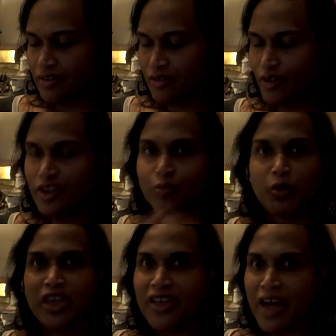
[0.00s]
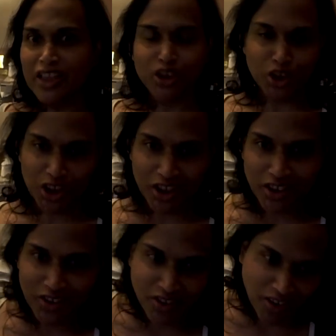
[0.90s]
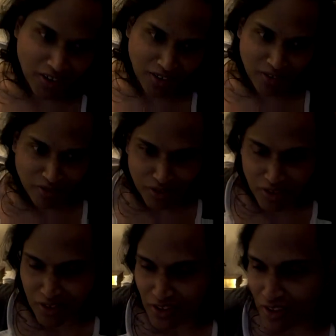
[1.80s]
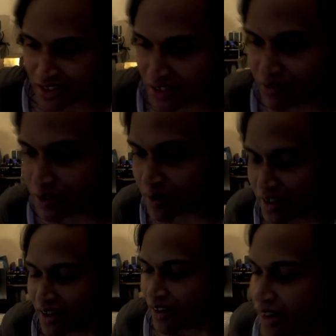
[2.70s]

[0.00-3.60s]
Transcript: who has PhDs and he's got tons of experience.